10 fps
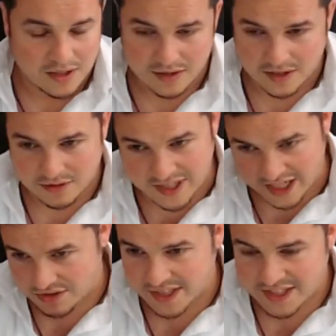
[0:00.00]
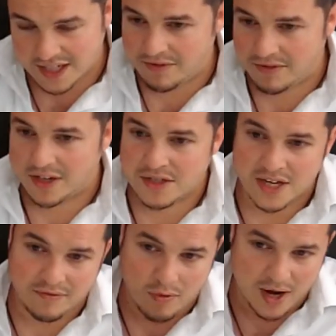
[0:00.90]
you know, decrease the leverage,
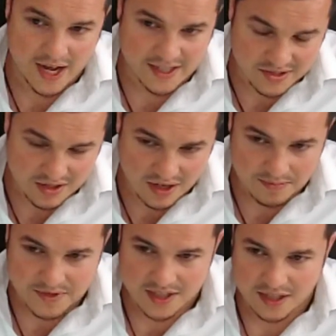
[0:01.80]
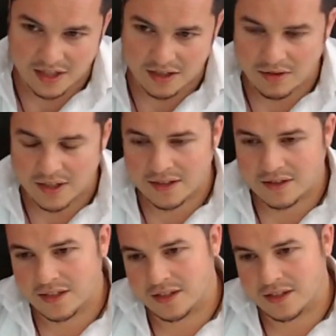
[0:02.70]
have wide stops, you know, and